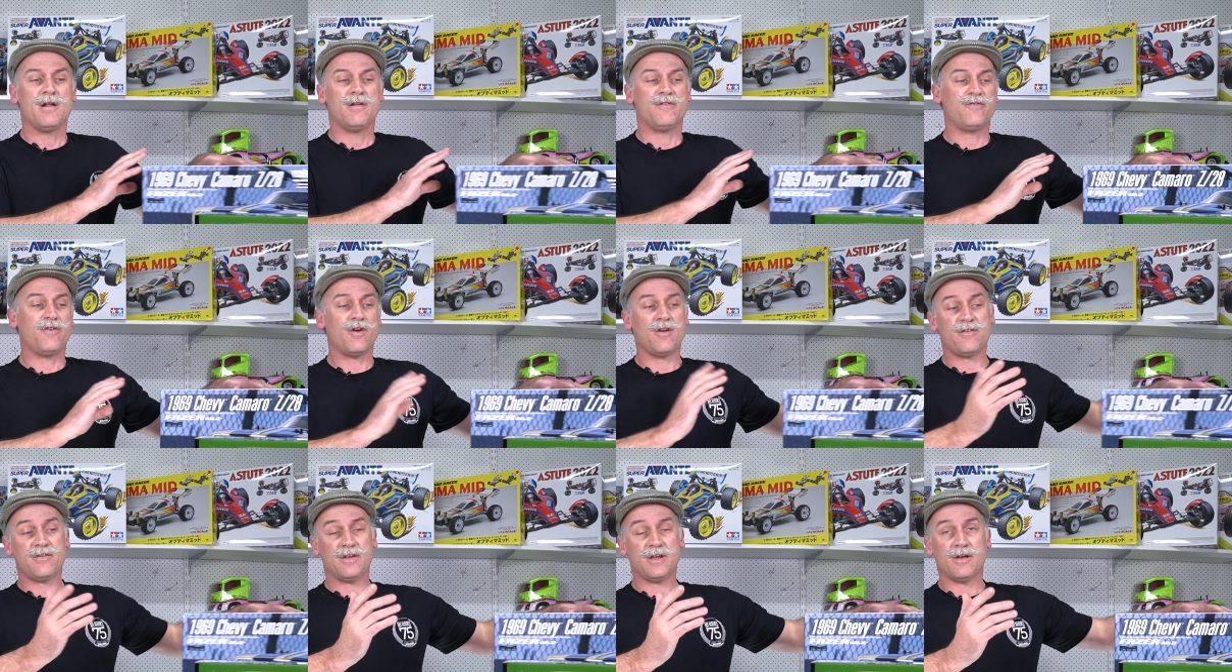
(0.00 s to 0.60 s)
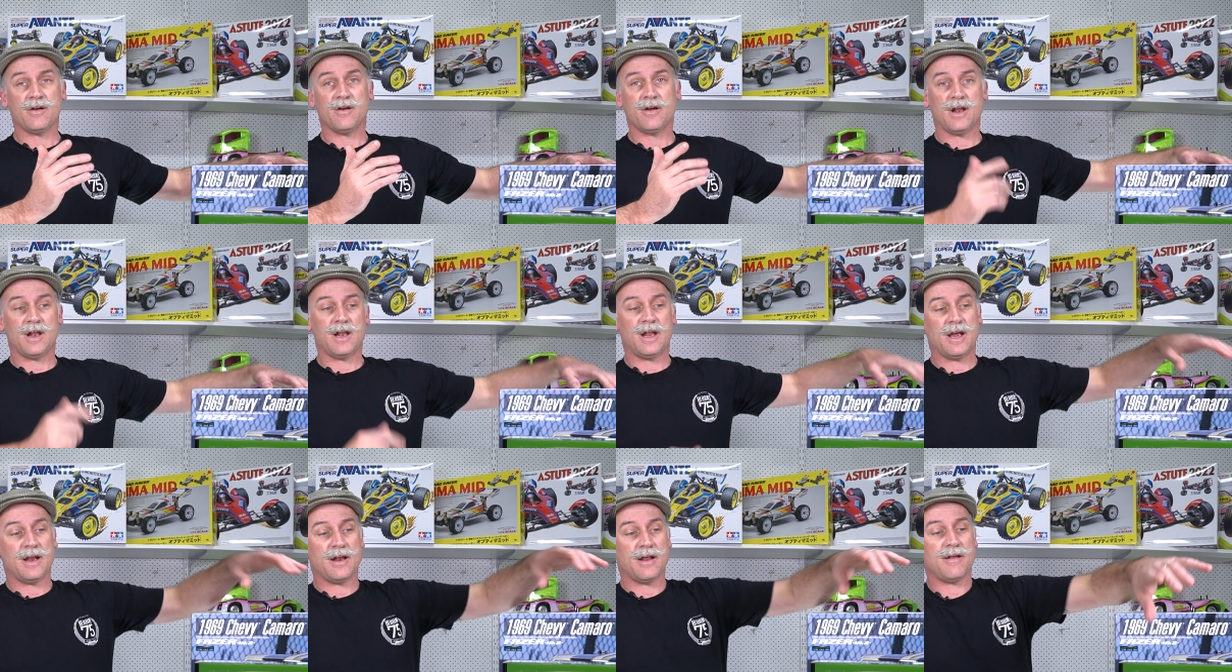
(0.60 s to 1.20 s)
First thing you're going to
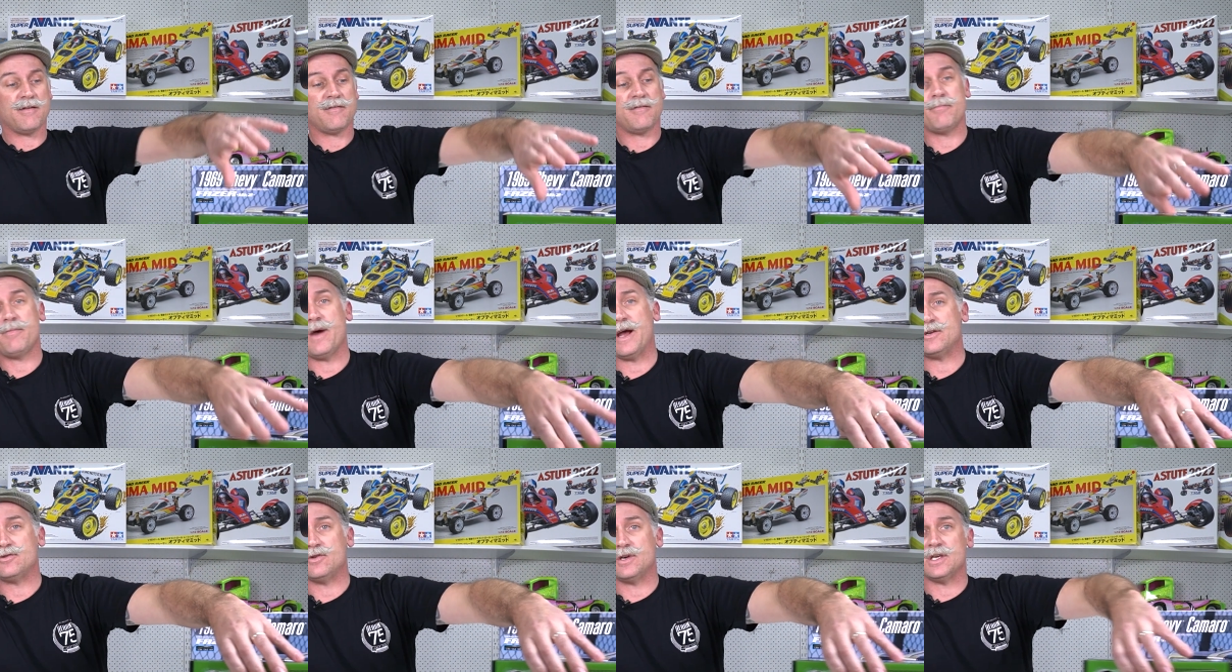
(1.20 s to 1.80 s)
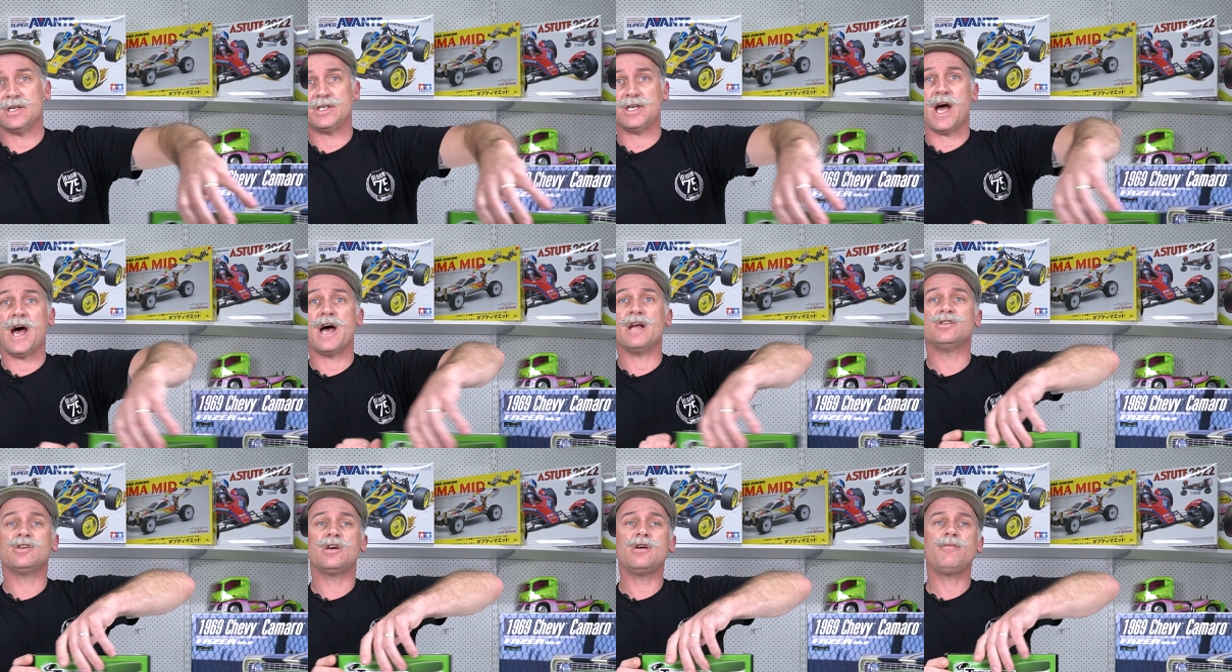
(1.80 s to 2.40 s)
need is the battery and
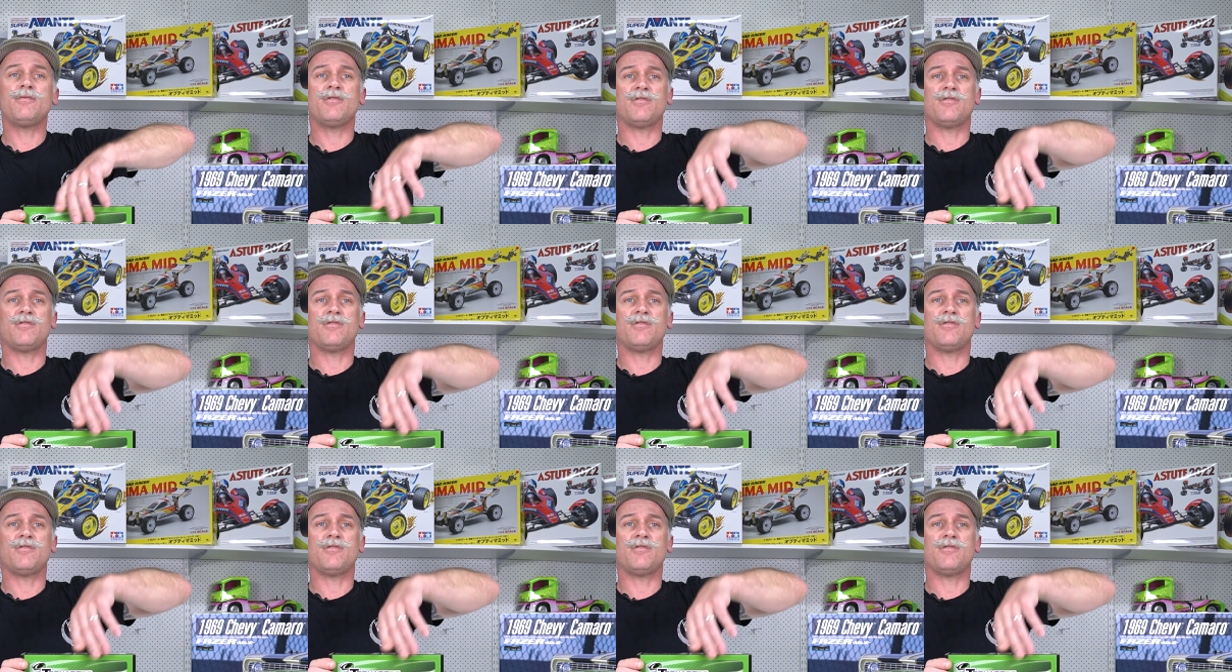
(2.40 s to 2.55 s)
charger.